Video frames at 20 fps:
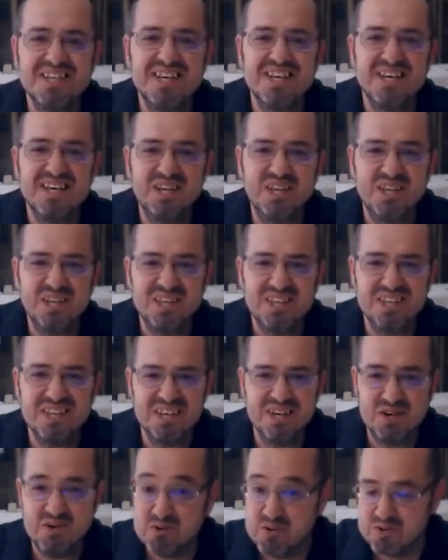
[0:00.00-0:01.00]
and
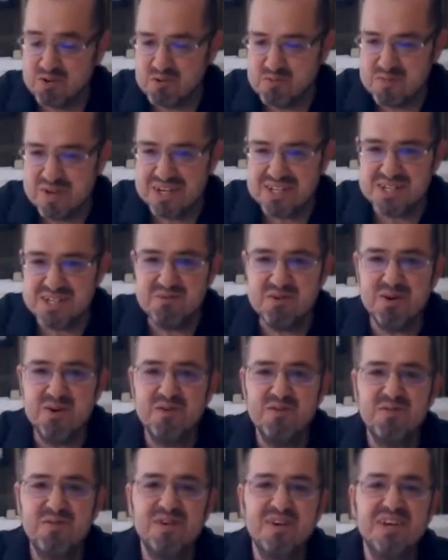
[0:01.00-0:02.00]
want to make some
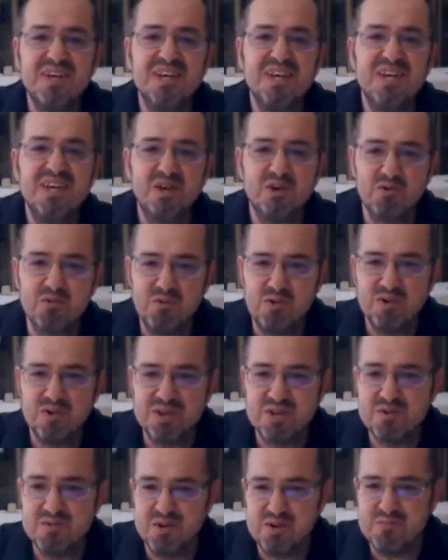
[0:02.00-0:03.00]
coffee, your
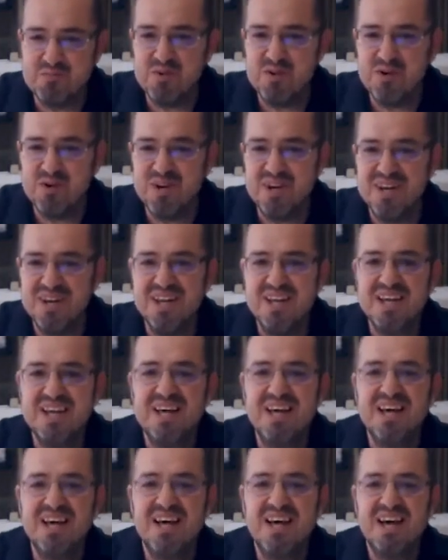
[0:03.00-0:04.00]
water will boil
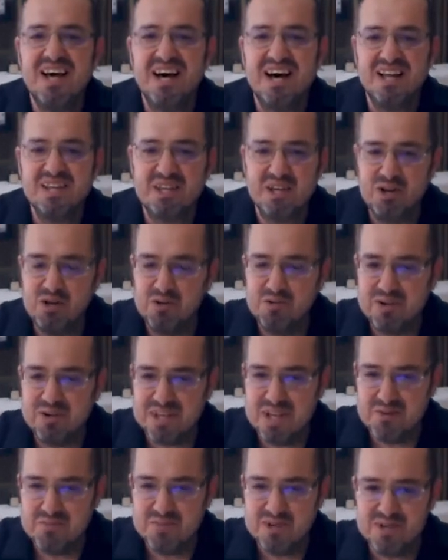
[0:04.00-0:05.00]
at a lower
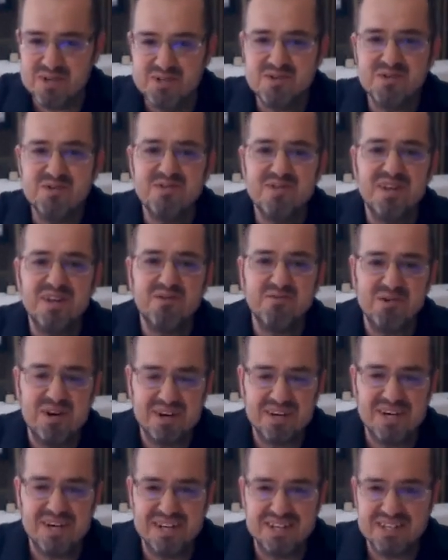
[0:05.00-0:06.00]
temperature than
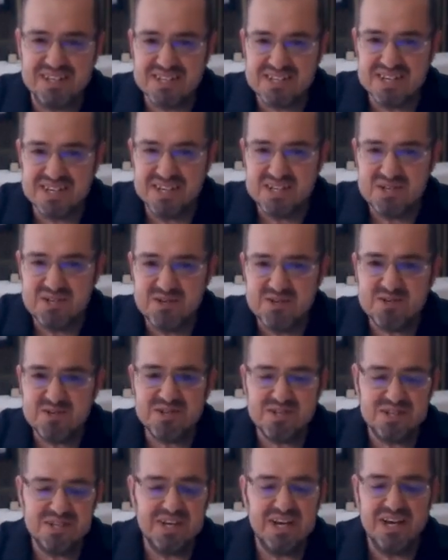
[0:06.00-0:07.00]
100
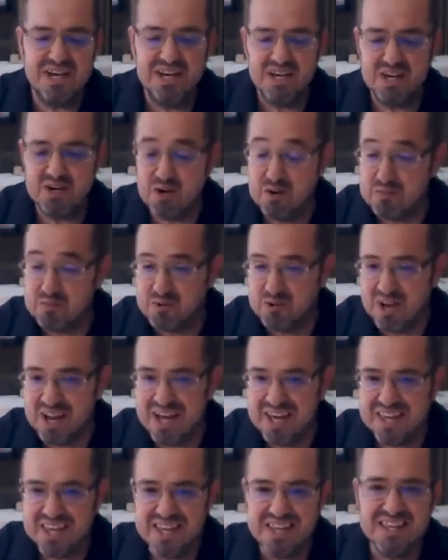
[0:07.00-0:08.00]
Celsius. I hope you
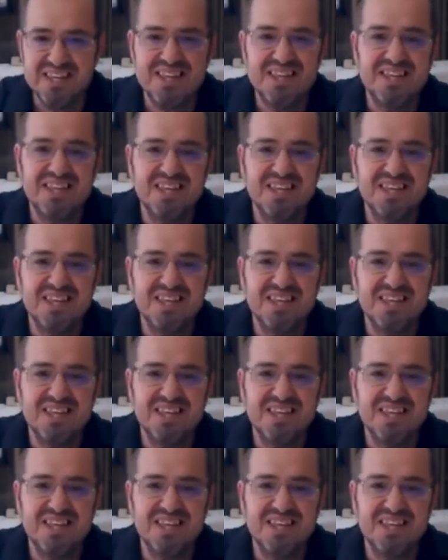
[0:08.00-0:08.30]
like it.